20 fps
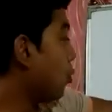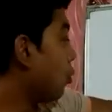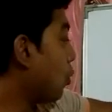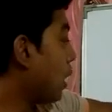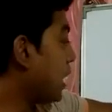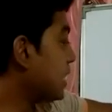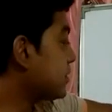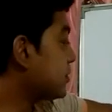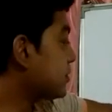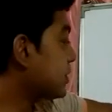
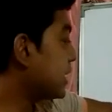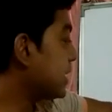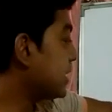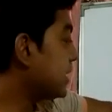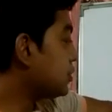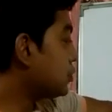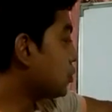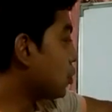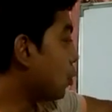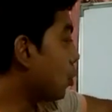one
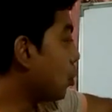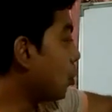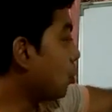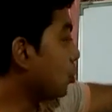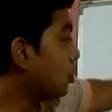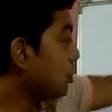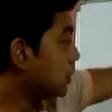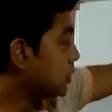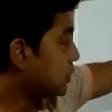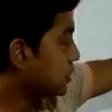strand is
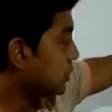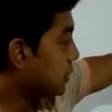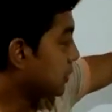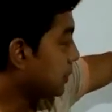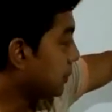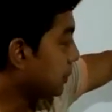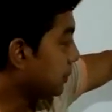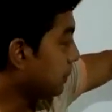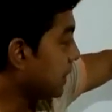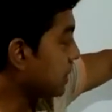old.
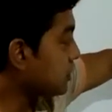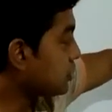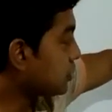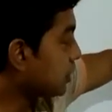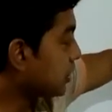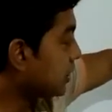Based